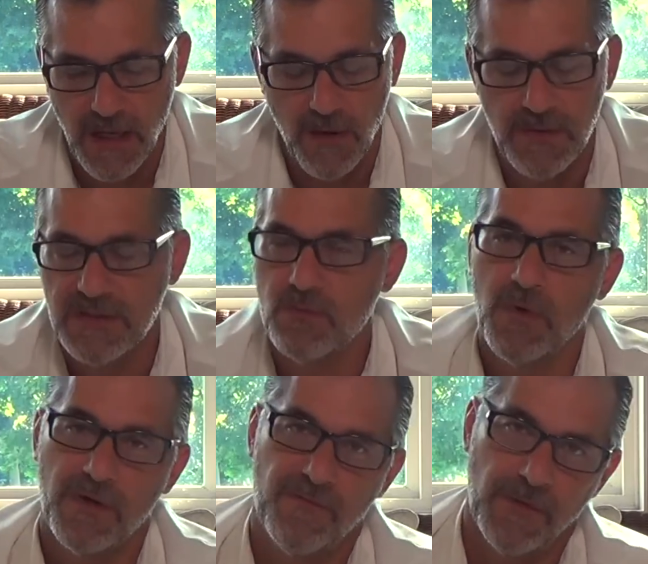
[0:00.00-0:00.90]
I always
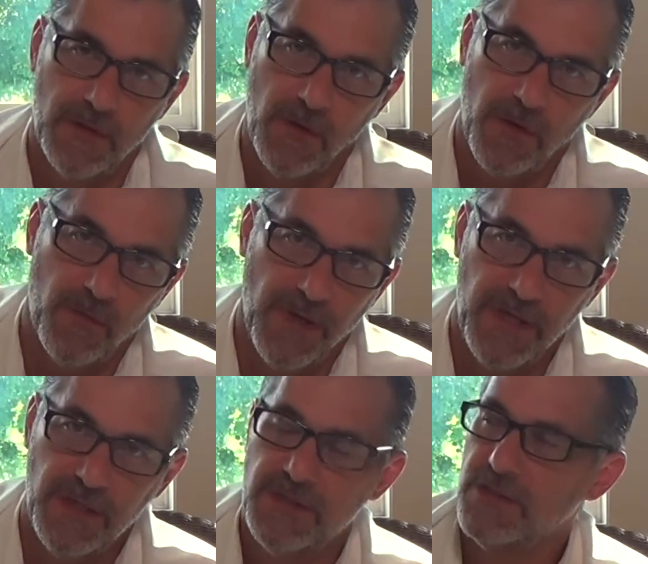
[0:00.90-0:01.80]
worked for a lower
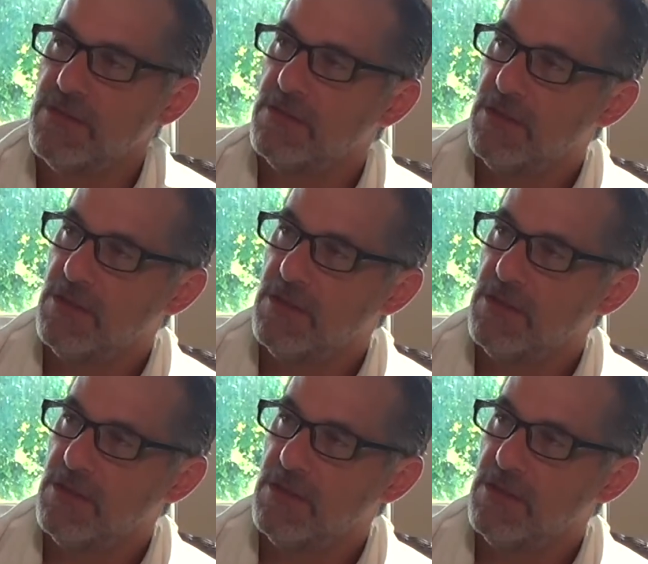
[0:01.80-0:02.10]
wage and